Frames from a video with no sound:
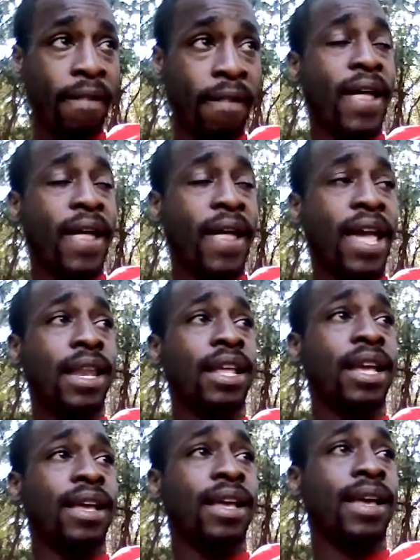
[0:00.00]
And
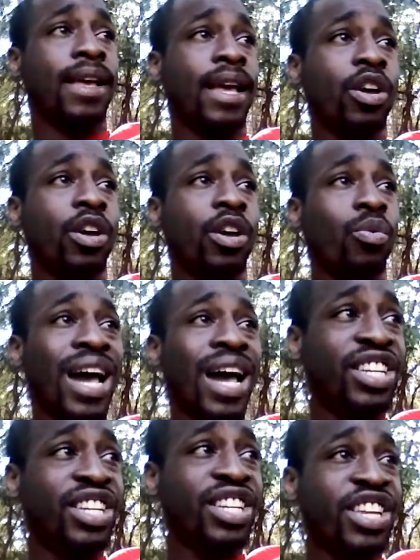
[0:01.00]
and your knowledge and
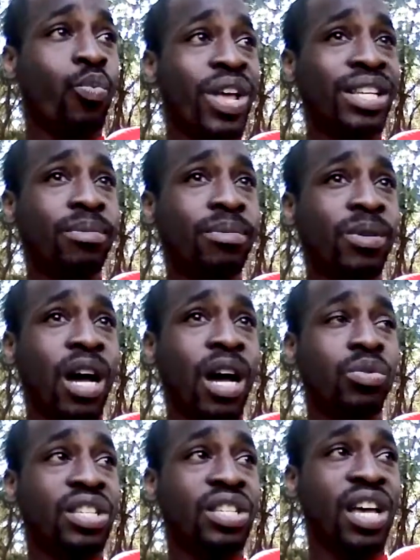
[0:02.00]
your wisdom goes
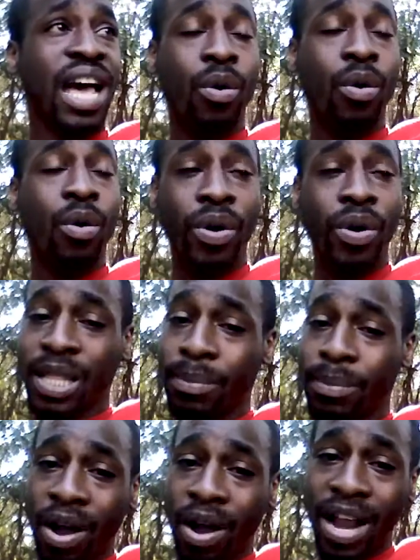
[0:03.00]
into how well other people are
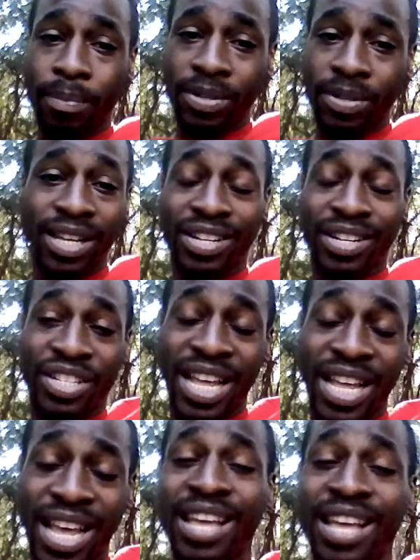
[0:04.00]
able to understand,
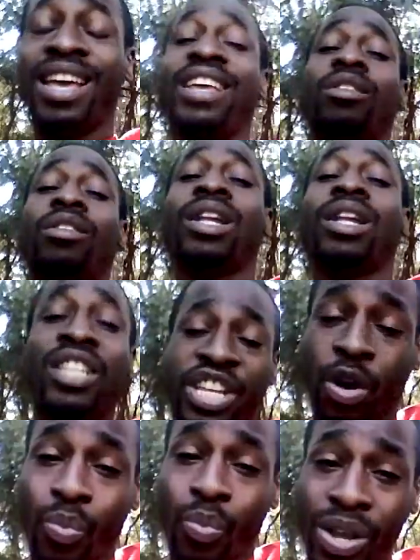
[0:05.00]
and your knowledge and your
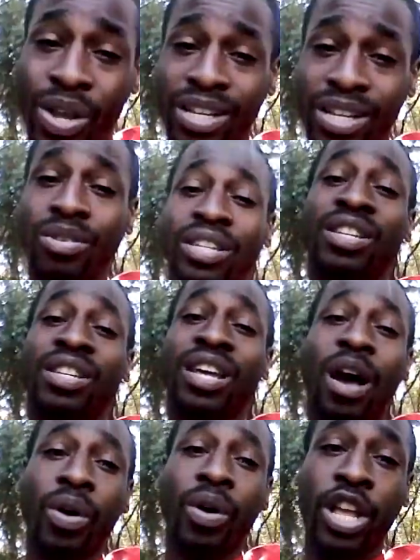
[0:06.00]
wisdom goes into how well
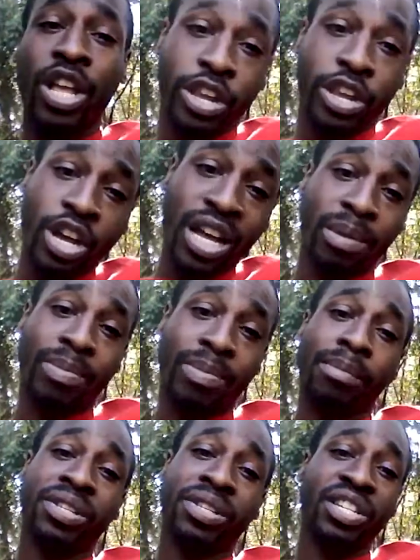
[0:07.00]
you're going to be able to
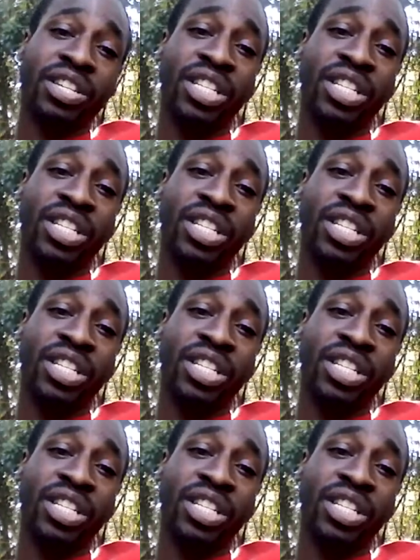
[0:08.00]
understand.